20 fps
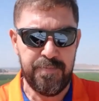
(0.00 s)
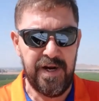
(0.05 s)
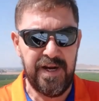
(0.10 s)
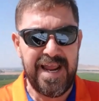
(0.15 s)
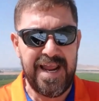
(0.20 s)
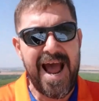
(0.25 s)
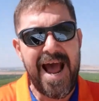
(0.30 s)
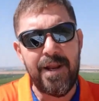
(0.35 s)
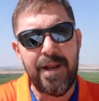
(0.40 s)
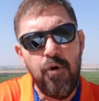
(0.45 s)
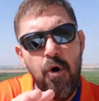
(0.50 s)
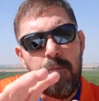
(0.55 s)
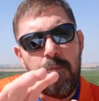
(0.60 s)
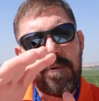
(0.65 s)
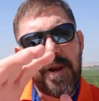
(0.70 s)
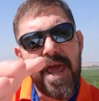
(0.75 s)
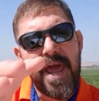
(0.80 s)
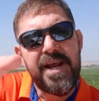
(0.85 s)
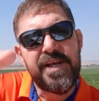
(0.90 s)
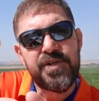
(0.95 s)
God will
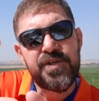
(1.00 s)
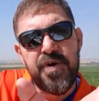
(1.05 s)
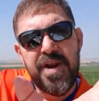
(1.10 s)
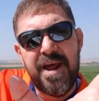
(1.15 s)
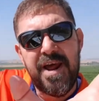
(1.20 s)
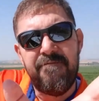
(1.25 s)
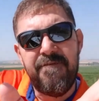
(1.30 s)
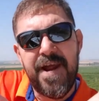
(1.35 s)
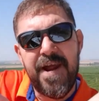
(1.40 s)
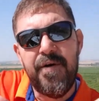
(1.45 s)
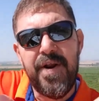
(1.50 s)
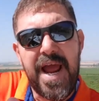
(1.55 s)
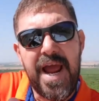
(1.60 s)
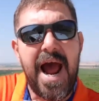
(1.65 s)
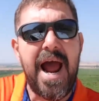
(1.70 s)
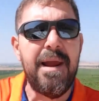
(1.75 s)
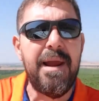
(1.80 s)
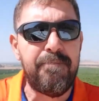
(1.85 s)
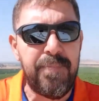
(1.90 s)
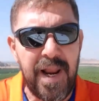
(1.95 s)
place you in a very
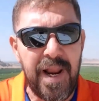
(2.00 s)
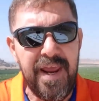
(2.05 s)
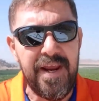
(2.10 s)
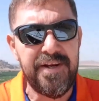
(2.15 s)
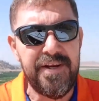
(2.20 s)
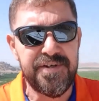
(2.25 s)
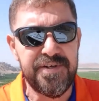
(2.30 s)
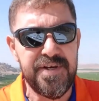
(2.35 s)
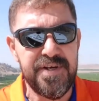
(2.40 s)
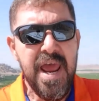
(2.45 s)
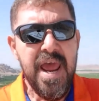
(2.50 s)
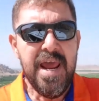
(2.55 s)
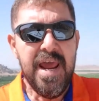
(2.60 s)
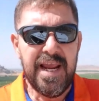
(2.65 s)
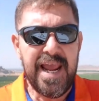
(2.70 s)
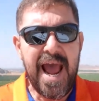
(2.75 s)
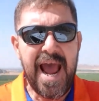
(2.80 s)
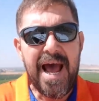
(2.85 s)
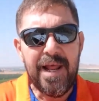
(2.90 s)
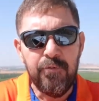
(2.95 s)
high place.
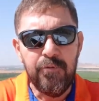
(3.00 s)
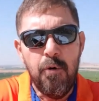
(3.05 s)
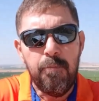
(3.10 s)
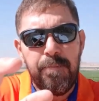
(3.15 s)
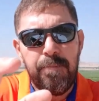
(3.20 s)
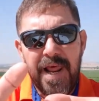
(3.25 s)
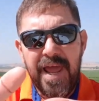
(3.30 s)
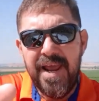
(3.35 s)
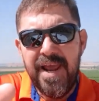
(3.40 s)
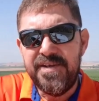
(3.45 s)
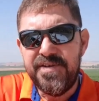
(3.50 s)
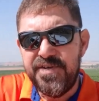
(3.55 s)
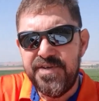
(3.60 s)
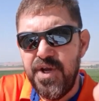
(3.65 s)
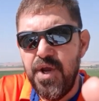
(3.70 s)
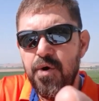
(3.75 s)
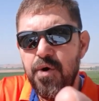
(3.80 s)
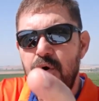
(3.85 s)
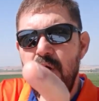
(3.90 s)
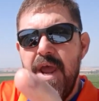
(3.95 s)
God will place
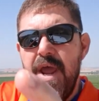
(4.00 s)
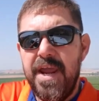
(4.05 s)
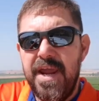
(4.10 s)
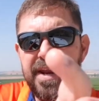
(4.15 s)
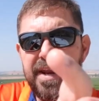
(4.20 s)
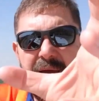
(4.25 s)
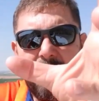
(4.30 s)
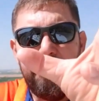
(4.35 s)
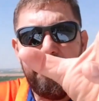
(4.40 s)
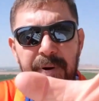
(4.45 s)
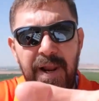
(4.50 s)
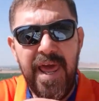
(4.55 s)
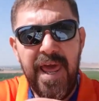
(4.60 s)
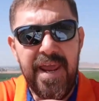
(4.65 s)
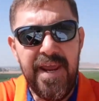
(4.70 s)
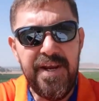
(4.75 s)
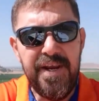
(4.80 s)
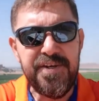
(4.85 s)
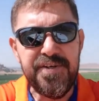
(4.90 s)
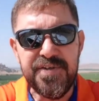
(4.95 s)
you in a
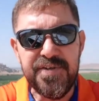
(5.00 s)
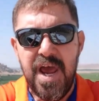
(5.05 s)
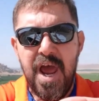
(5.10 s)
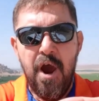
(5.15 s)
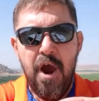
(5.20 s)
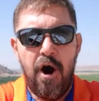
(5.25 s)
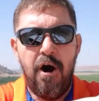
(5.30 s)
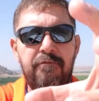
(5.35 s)
place of